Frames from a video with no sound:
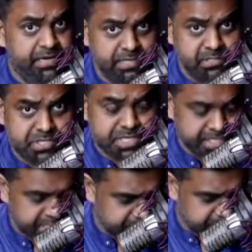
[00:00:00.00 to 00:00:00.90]
Andalusian
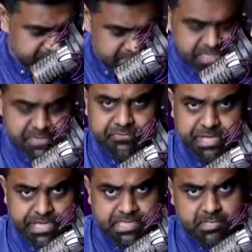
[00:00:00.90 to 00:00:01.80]
cadence,
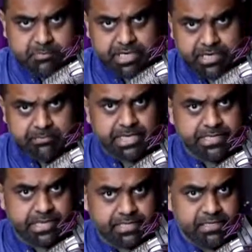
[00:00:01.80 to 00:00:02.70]
very inspired by
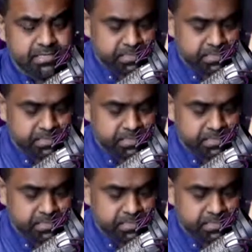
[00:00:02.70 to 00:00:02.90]
that.